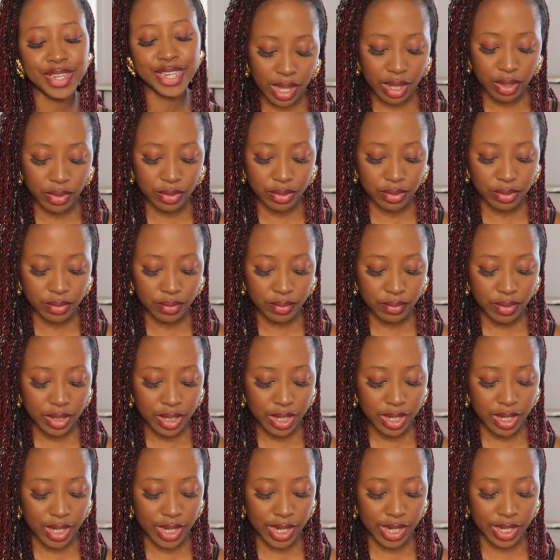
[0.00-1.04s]
Now,
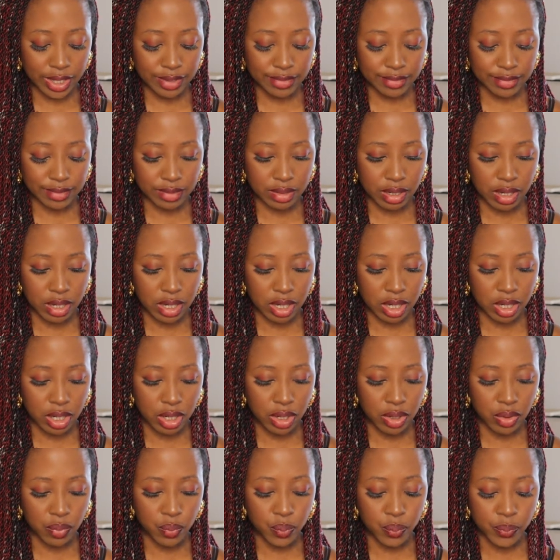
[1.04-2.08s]
let's
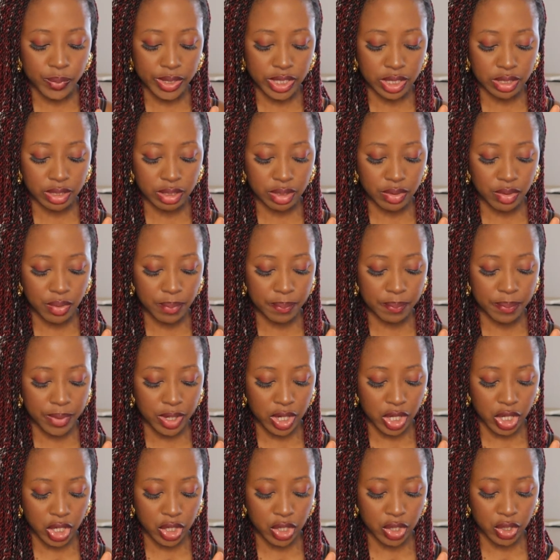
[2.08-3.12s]
go with the
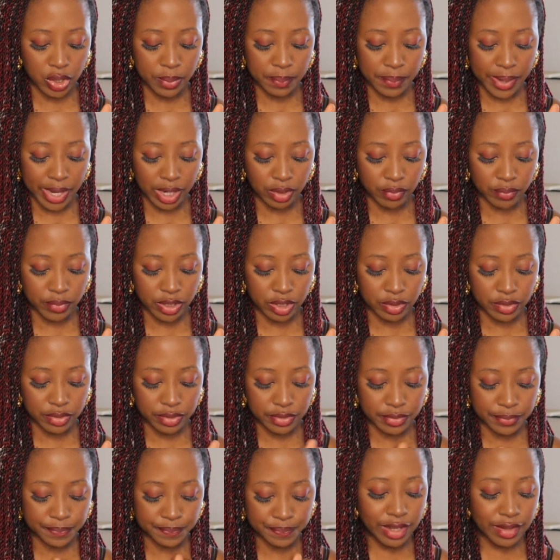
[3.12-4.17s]
blur background.